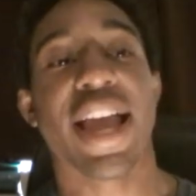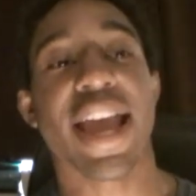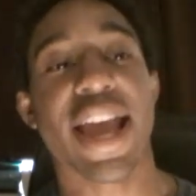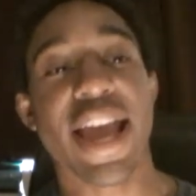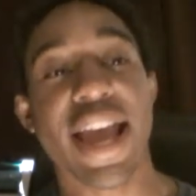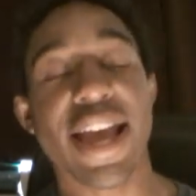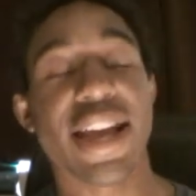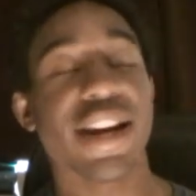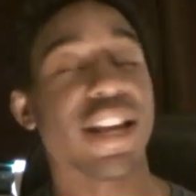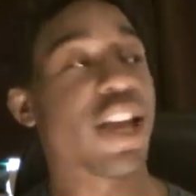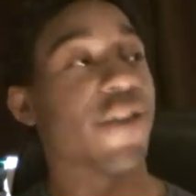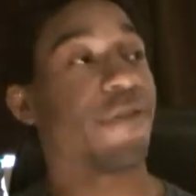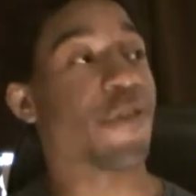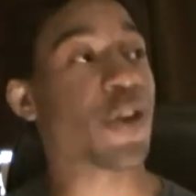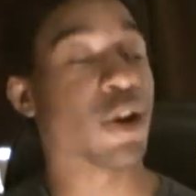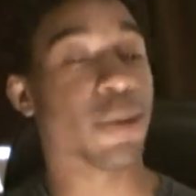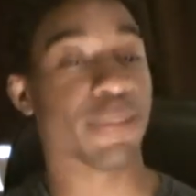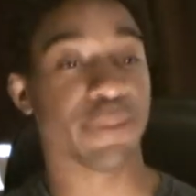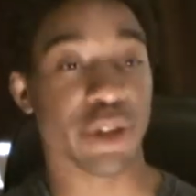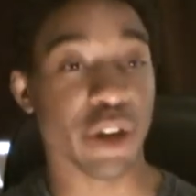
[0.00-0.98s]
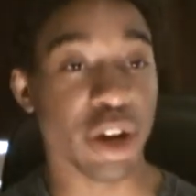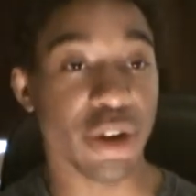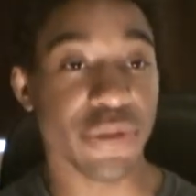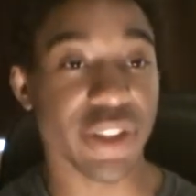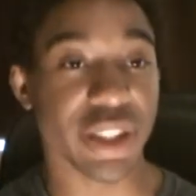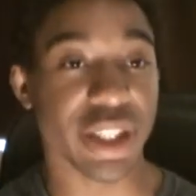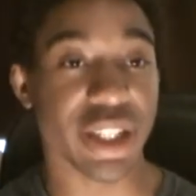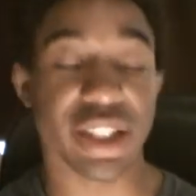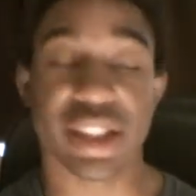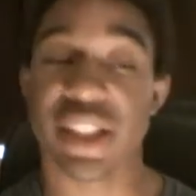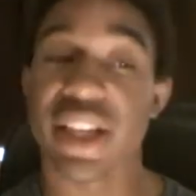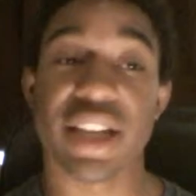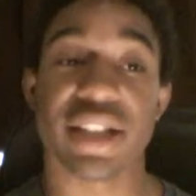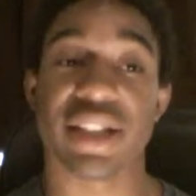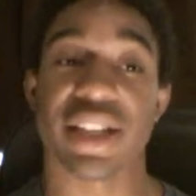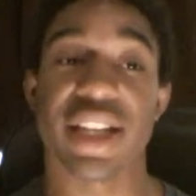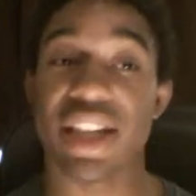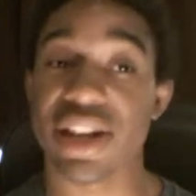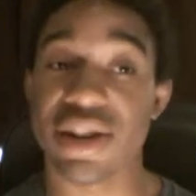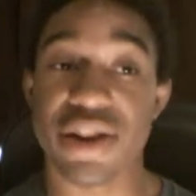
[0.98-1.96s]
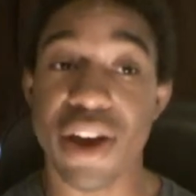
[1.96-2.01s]
And if you're observing these
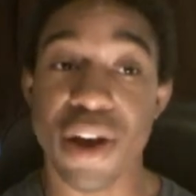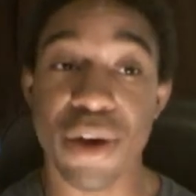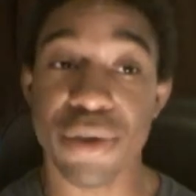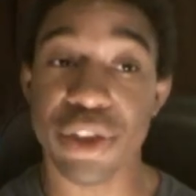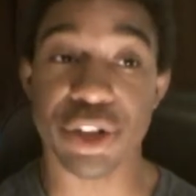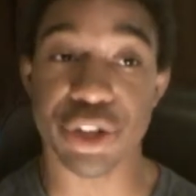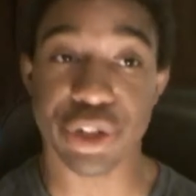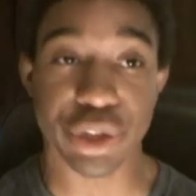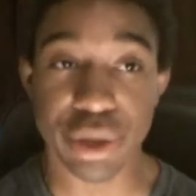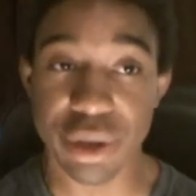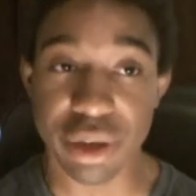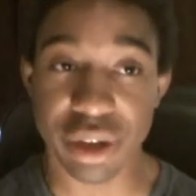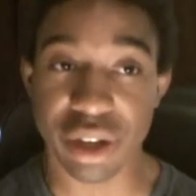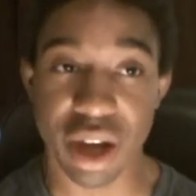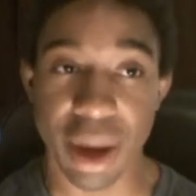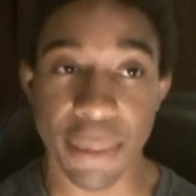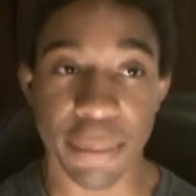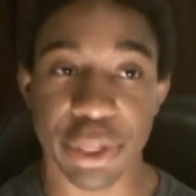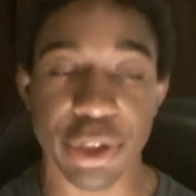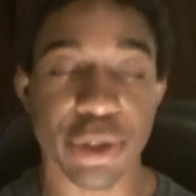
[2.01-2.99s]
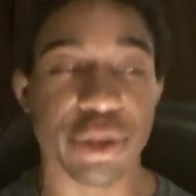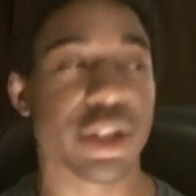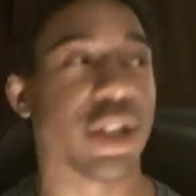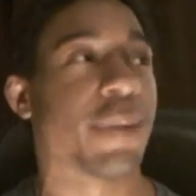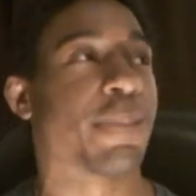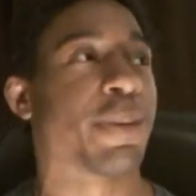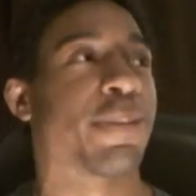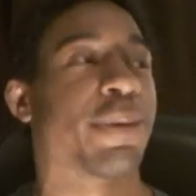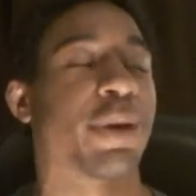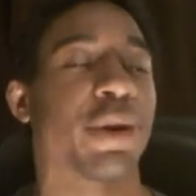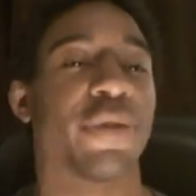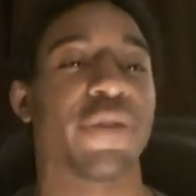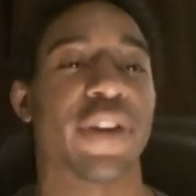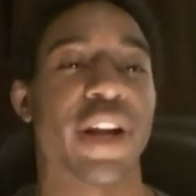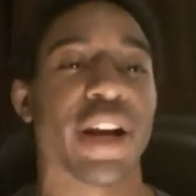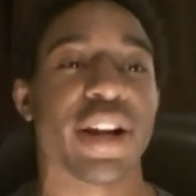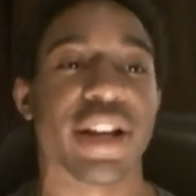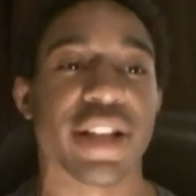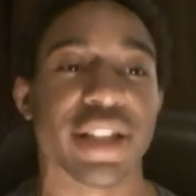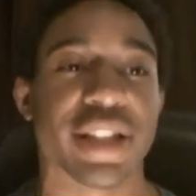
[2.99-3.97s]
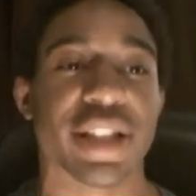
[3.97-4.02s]
things and know that you don't come with those temperamental
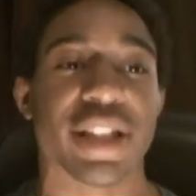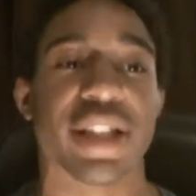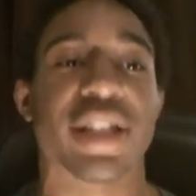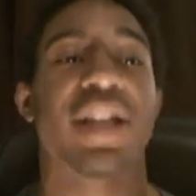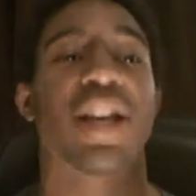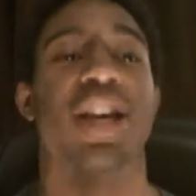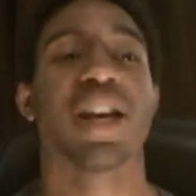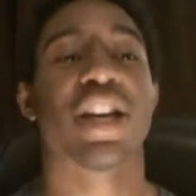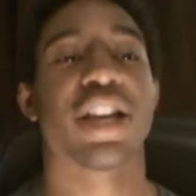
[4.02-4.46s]
variances,